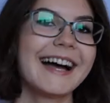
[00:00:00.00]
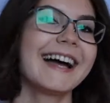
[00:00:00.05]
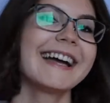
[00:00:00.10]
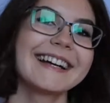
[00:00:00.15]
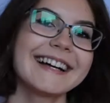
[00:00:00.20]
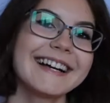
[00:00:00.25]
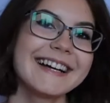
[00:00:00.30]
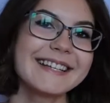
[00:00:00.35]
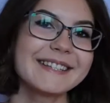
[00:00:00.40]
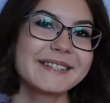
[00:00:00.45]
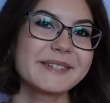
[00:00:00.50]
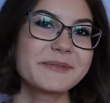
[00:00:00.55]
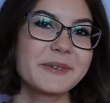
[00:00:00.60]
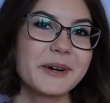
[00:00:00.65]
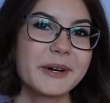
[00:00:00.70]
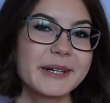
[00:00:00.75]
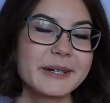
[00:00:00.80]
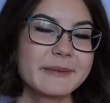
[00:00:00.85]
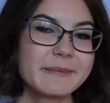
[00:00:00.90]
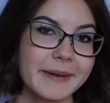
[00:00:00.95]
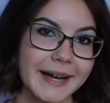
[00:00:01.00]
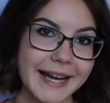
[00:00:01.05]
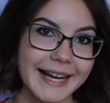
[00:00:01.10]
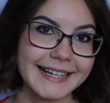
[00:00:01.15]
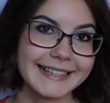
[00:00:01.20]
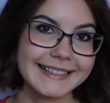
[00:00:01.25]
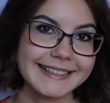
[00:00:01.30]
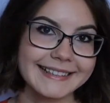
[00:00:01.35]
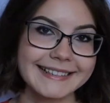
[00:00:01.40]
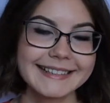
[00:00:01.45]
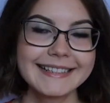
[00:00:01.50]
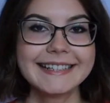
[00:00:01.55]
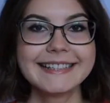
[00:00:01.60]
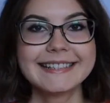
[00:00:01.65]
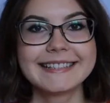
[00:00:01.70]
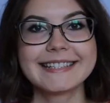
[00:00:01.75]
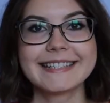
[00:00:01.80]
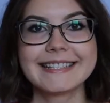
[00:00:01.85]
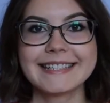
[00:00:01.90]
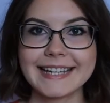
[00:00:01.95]
Hi guys and welcome back.
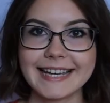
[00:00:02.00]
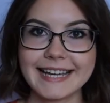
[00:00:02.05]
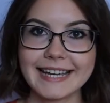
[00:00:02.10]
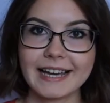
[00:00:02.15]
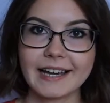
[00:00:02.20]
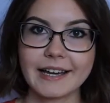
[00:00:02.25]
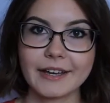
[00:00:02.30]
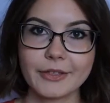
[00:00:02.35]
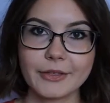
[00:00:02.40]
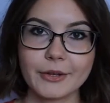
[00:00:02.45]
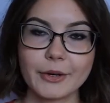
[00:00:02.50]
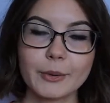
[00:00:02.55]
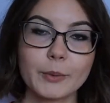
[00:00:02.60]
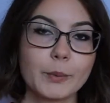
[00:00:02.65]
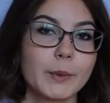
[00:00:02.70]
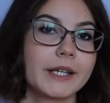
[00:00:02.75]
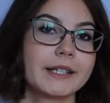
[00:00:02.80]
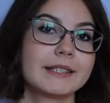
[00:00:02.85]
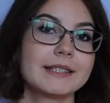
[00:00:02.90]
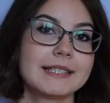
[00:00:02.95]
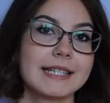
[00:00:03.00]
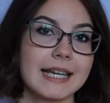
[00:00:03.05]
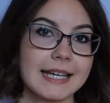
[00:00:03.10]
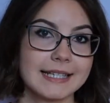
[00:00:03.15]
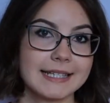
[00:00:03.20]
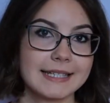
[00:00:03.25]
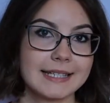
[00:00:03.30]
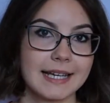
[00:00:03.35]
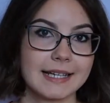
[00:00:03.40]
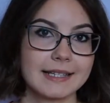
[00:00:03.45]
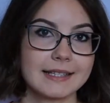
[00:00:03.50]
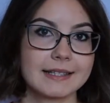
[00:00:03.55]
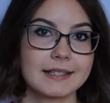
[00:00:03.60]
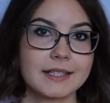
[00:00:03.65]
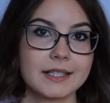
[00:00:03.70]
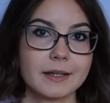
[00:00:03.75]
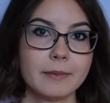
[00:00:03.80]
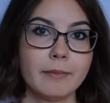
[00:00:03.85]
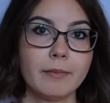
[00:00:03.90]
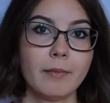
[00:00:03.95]
Today I thought we could taste test
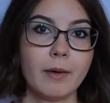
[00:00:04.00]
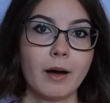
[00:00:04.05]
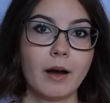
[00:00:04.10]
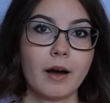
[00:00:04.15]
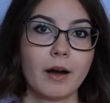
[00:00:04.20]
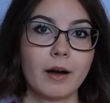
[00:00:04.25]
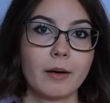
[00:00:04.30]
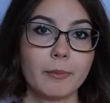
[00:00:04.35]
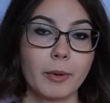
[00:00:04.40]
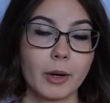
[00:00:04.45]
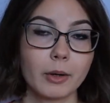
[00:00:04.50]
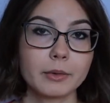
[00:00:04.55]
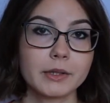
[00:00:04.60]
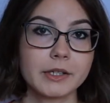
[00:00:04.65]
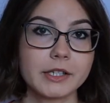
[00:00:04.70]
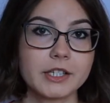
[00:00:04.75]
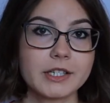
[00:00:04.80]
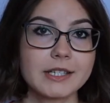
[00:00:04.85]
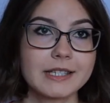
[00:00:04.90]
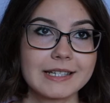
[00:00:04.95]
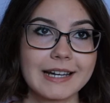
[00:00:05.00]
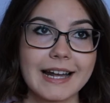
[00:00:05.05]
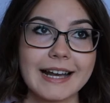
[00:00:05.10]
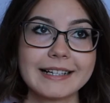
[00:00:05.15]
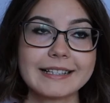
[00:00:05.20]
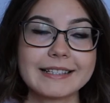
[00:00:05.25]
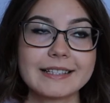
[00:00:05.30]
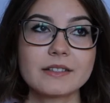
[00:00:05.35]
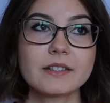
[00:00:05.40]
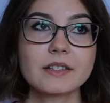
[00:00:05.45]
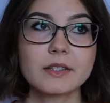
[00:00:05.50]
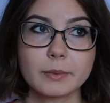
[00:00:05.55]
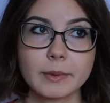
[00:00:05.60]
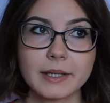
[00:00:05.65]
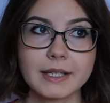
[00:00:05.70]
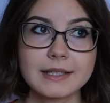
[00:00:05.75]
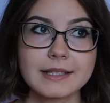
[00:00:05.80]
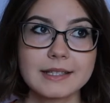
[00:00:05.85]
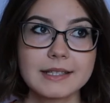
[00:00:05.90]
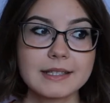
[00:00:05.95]
some Polish snacks and
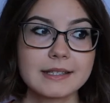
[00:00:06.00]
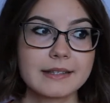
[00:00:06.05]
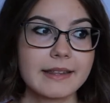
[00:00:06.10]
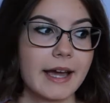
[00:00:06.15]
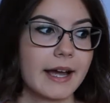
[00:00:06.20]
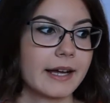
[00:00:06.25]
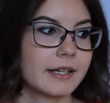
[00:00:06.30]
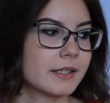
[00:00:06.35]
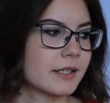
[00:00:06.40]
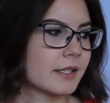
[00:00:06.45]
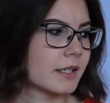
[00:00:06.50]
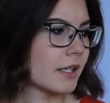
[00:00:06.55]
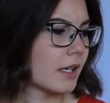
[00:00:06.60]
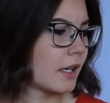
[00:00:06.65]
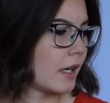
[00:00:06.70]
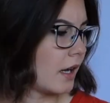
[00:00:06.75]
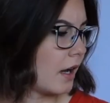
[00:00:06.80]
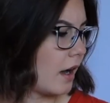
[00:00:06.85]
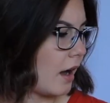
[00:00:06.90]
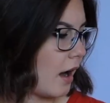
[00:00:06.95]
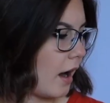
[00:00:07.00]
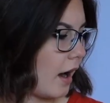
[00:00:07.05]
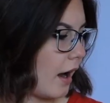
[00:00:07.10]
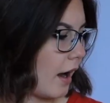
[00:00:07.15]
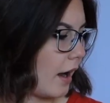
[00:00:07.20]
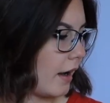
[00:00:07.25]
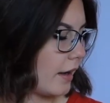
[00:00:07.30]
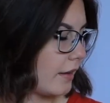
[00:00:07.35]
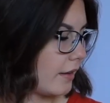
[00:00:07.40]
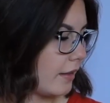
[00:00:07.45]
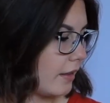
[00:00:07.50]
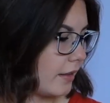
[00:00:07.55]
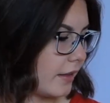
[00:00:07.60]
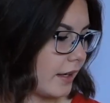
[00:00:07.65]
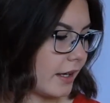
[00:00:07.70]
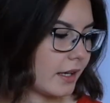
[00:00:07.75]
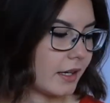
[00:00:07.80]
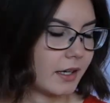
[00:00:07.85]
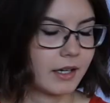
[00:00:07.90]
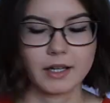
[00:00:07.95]
sweets that I
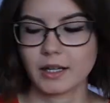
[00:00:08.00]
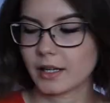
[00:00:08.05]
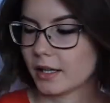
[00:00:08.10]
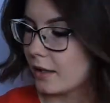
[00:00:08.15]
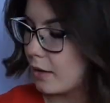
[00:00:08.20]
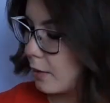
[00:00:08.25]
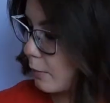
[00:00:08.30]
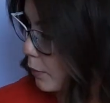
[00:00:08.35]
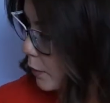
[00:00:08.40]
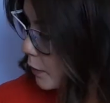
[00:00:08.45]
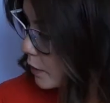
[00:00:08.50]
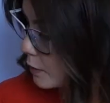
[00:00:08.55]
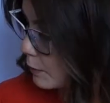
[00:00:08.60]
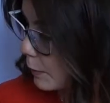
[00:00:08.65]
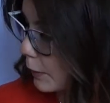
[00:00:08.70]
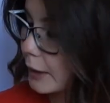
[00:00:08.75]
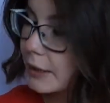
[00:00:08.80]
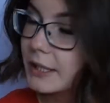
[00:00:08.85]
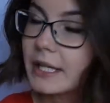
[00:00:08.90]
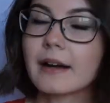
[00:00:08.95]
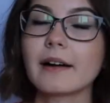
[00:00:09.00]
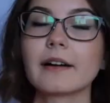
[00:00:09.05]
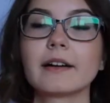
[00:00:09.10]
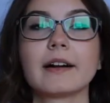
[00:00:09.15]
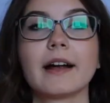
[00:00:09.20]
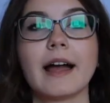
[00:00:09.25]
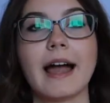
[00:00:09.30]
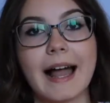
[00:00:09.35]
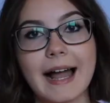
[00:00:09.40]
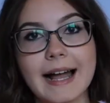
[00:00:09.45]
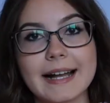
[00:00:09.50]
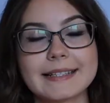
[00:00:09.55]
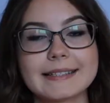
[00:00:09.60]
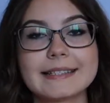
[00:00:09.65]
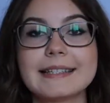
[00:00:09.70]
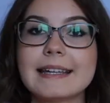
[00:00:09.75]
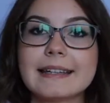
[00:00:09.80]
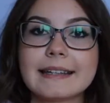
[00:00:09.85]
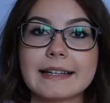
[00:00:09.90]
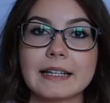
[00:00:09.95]
think in the most part are
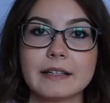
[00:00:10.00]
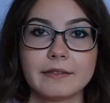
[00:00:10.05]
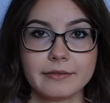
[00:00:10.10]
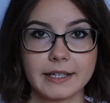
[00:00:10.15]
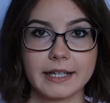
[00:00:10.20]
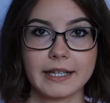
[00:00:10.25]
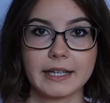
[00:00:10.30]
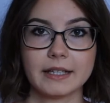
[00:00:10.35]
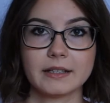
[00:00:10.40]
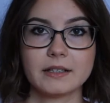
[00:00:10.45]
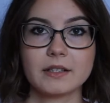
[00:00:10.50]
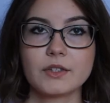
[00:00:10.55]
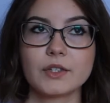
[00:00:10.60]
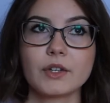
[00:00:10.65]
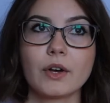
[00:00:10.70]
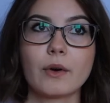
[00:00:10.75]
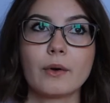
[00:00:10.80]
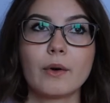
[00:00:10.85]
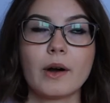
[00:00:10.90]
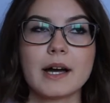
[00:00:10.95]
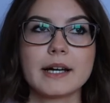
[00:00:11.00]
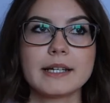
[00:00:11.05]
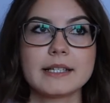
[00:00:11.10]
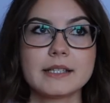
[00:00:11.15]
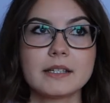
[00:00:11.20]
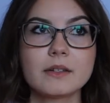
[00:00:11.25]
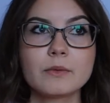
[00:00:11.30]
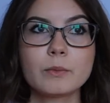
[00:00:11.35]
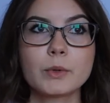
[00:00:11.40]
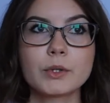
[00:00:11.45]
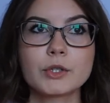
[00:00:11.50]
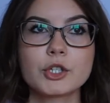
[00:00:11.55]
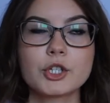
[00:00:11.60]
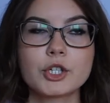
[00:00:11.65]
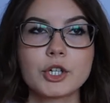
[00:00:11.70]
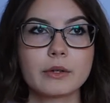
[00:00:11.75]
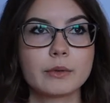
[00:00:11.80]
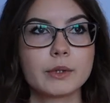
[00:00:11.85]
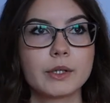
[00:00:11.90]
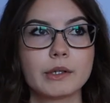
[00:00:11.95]
accidentally vegan, so I didn't want to
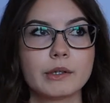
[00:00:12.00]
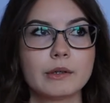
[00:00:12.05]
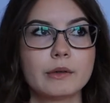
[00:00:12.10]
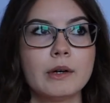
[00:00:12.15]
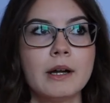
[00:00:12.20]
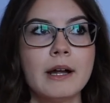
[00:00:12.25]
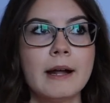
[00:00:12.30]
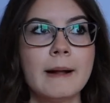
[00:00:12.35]
show you